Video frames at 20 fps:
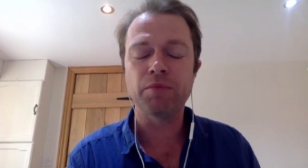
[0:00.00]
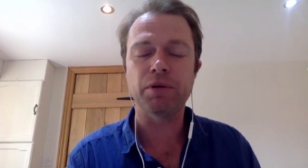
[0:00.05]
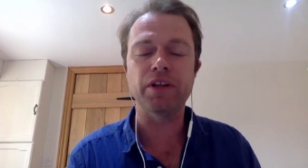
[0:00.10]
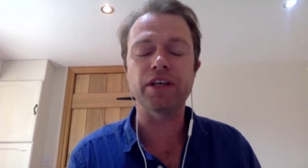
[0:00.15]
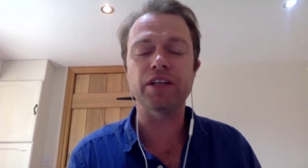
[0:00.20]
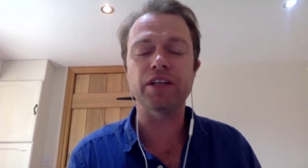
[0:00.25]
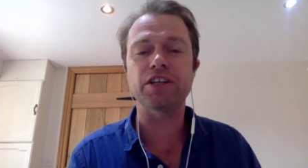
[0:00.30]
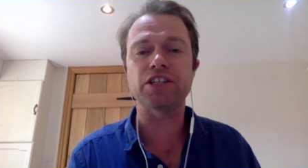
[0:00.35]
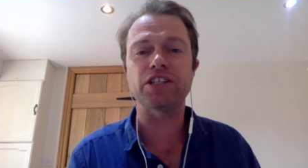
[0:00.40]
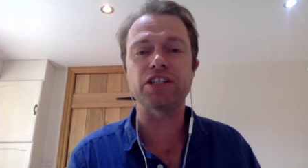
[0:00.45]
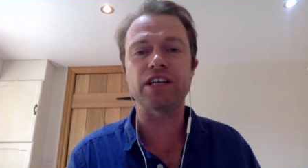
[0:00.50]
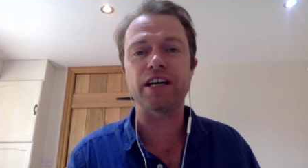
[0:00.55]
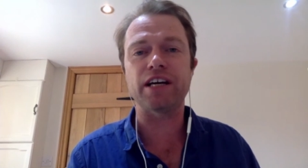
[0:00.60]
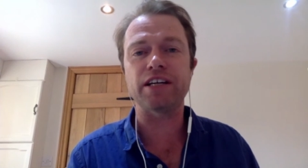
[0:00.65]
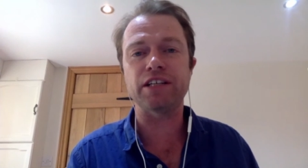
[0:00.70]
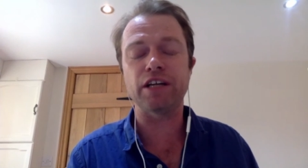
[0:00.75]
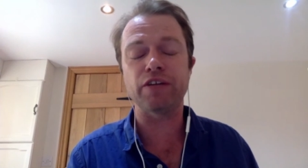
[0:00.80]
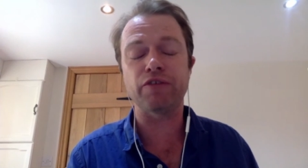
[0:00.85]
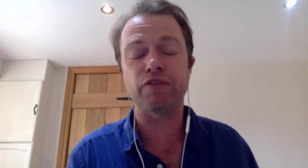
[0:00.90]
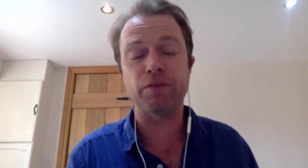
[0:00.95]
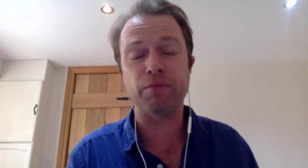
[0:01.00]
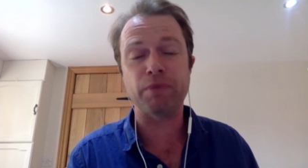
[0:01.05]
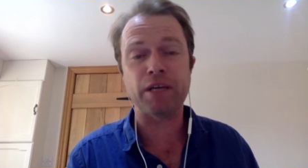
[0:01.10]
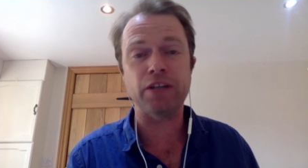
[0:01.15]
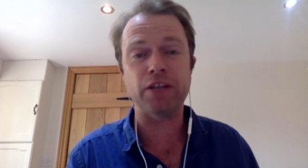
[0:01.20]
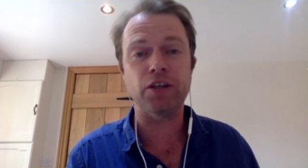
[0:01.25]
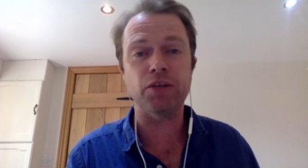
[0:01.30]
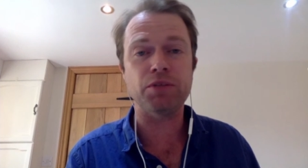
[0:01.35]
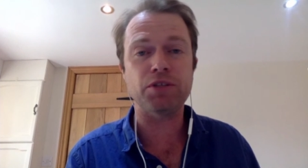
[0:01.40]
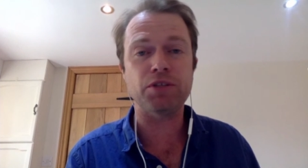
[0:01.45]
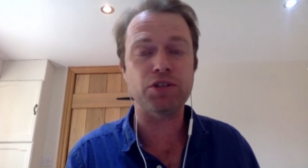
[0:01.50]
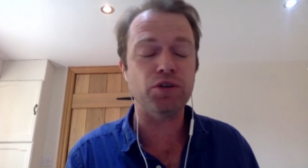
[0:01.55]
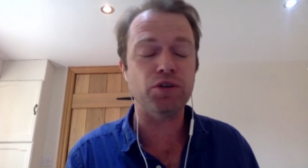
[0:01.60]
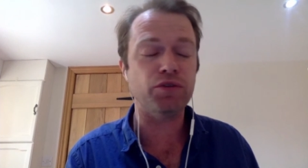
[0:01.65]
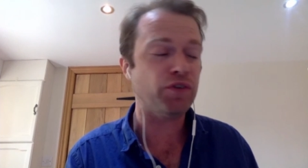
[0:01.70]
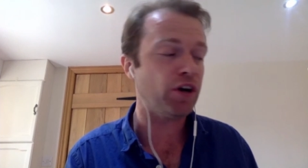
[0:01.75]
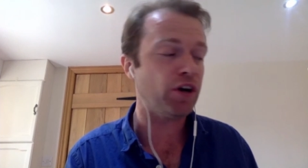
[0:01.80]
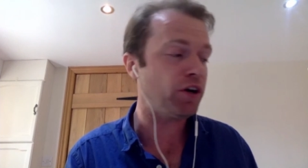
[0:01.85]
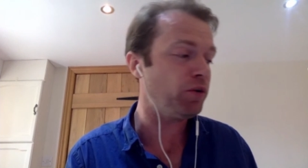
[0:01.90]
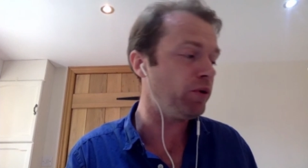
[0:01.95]
but I think this is ideal for him. He'll not be too
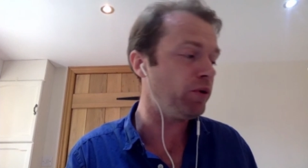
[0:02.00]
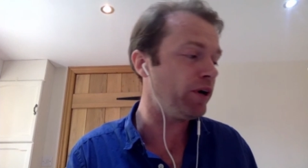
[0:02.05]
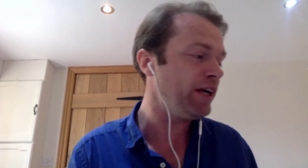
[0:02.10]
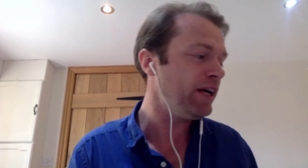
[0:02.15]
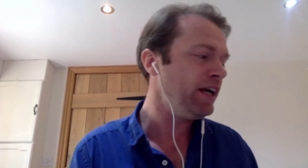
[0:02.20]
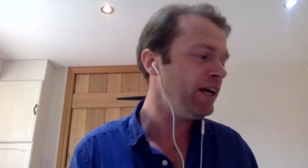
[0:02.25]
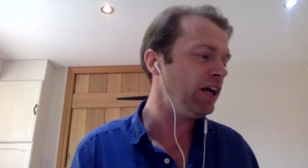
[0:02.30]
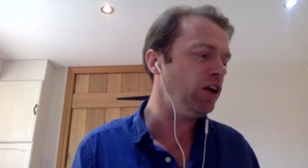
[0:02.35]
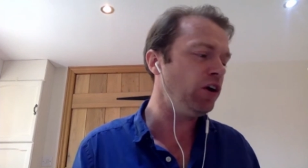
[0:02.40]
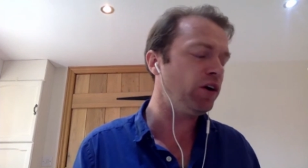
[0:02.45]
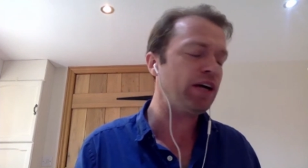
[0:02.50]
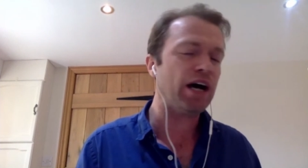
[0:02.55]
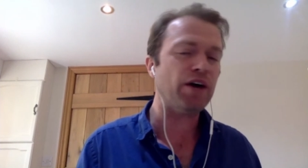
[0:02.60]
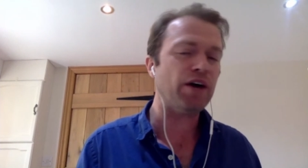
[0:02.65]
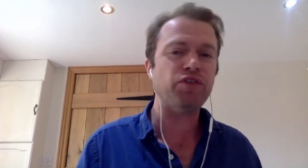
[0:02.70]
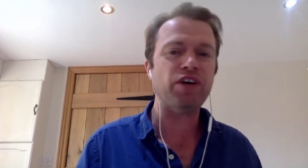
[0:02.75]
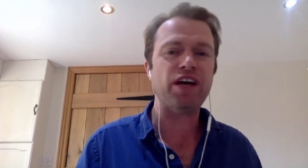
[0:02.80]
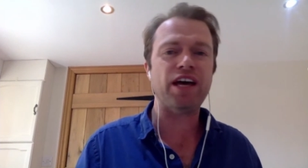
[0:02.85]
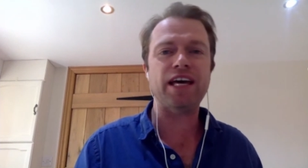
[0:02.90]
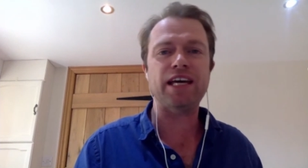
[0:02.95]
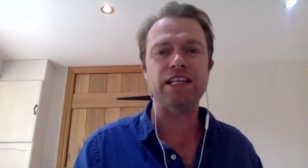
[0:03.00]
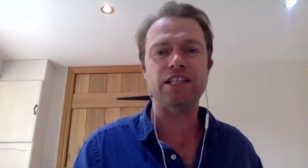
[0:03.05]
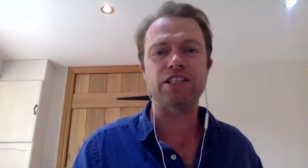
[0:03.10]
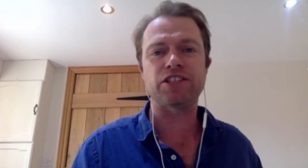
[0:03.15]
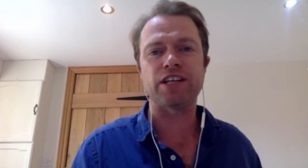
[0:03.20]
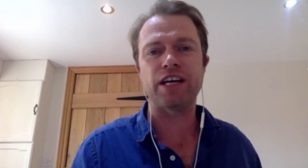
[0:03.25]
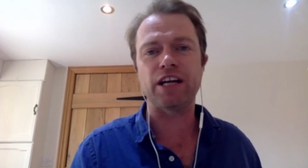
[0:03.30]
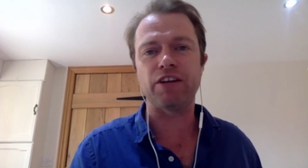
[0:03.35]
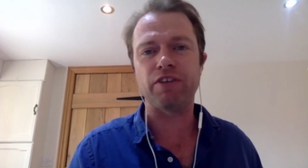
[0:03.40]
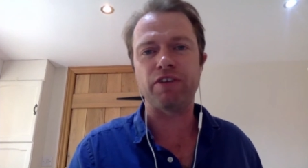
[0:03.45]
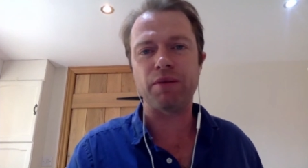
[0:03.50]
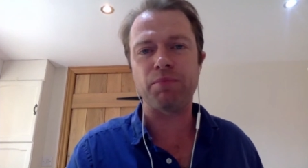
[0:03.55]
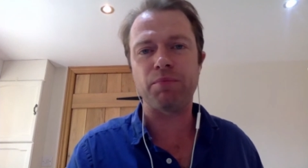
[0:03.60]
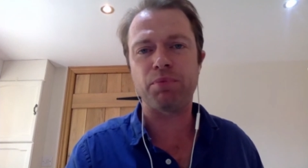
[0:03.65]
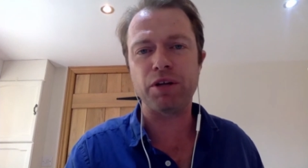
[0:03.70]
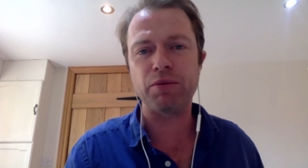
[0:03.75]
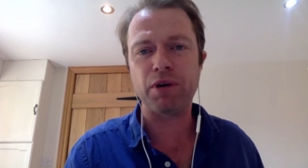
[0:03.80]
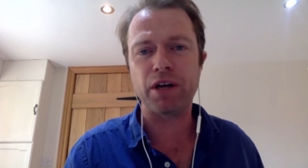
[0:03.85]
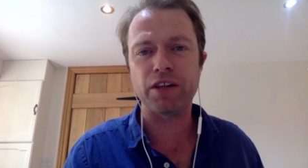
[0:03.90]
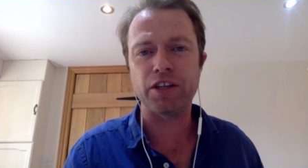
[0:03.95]
far away. Look out for Ainsdale, ran
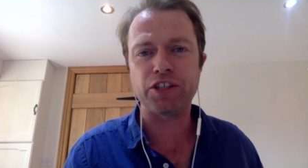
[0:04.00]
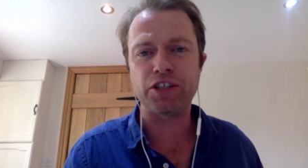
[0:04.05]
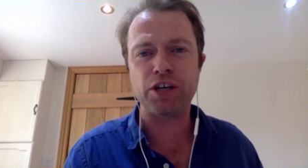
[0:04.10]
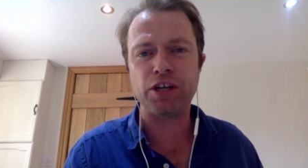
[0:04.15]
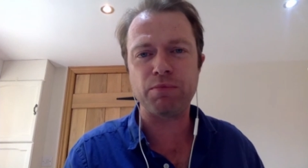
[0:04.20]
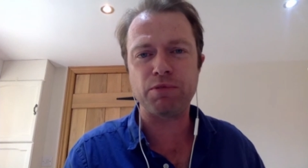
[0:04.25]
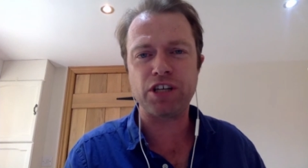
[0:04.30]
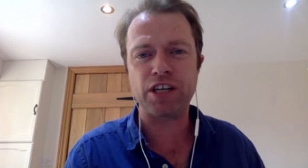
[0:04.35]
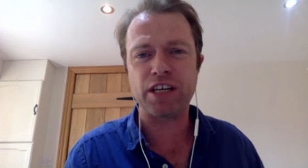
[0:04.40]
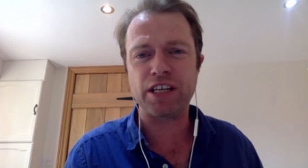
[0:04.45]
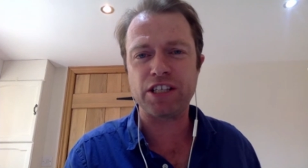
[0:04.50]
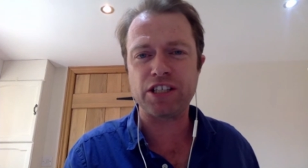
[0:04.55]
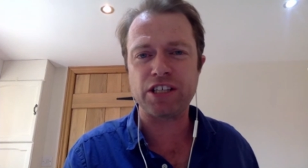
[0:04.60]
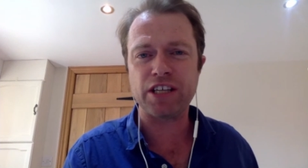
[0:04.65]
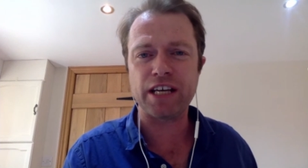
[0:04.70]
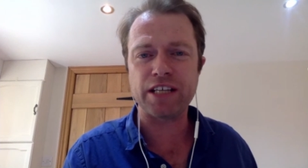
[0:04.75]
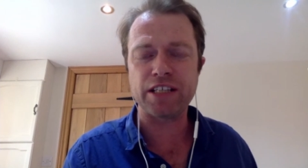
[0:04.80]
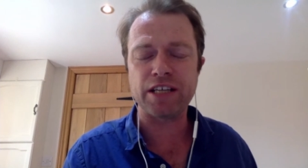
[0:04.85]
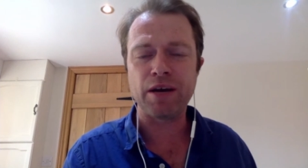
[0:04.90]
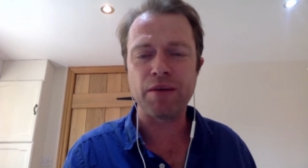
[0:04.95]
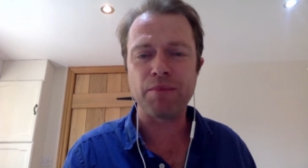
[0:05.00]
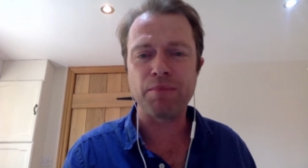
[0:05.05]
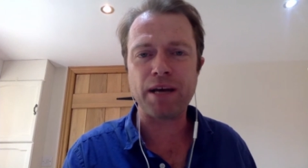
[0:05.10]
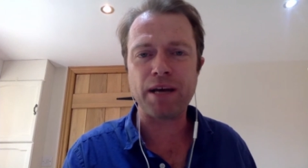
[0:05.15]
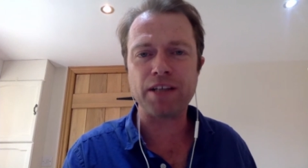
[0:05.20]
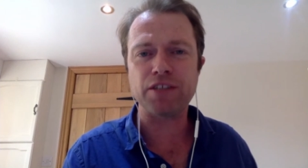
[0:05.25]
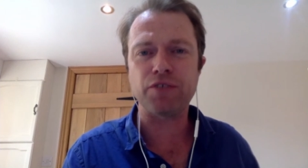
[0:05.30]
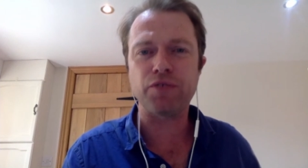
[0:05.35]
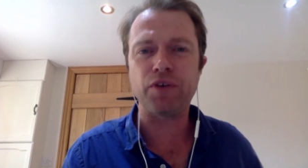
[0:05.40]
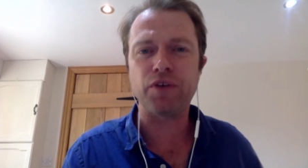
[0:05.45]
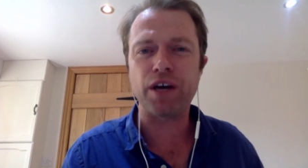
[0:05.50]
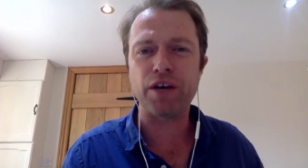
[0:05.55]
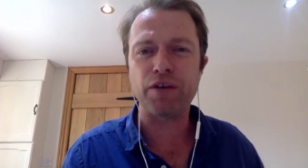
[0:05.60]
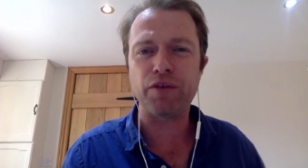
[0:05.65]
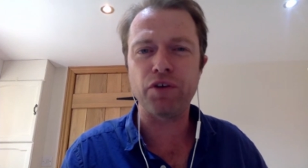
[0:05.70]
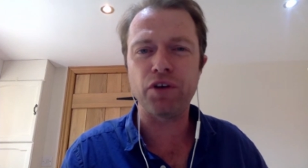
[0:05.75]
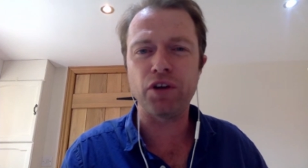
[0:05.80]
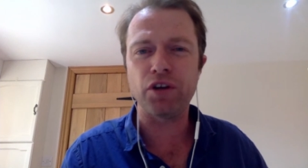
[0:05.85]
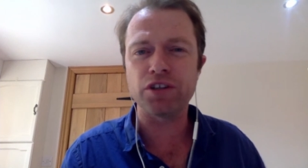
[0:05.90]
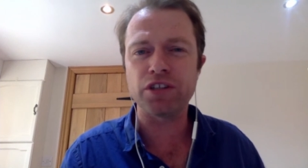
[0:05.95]
pretty well in the Chipchase mm. Stakes. Back to five
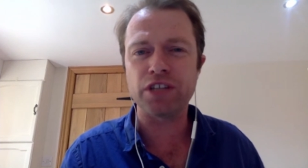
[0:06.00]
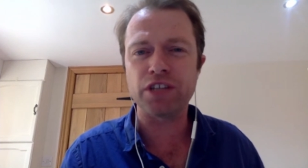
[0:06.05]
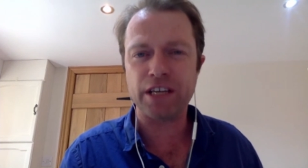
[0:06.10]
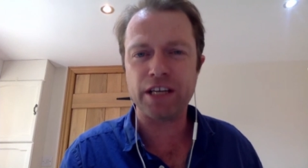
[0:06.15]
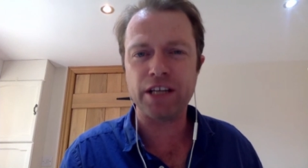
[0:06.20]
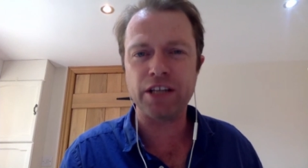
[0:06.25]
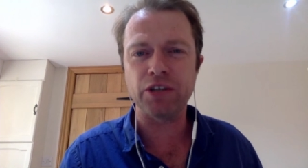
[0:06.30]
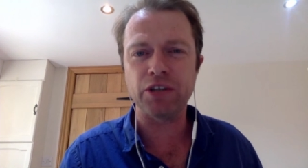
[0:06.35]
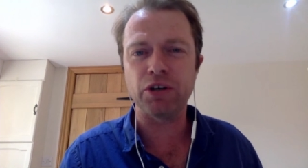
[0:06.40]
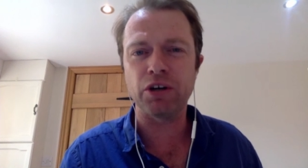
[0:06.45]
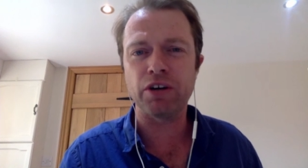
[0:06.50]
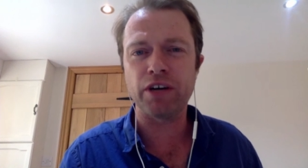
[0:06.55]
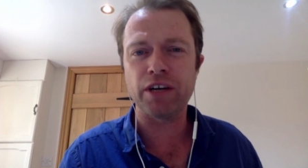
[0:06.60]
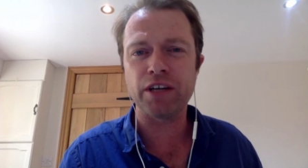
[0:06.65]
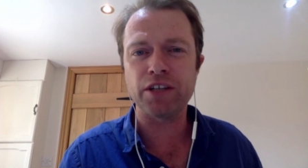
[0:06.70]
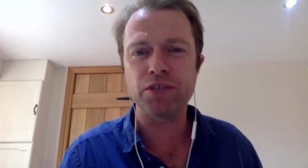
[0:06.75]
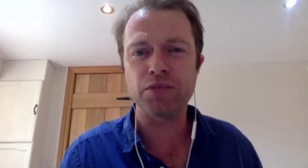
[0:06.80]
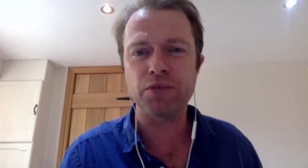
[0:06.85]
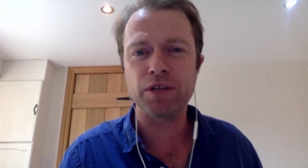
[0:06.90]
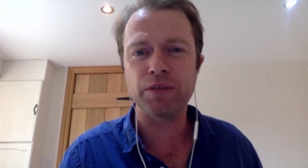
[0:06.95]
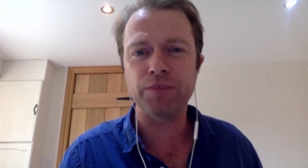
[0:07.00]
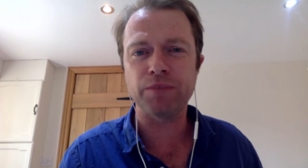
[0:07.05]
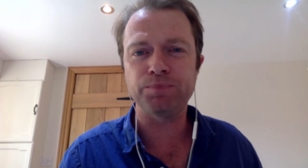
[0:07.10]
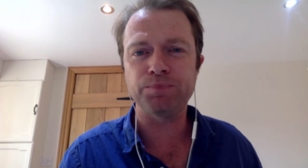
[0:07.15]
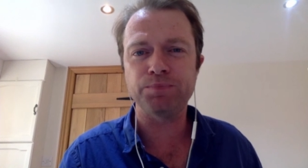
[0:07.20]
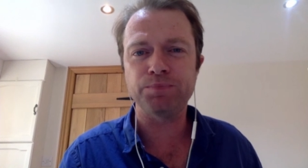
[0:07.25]
furlongs, I think he'll go all right as well.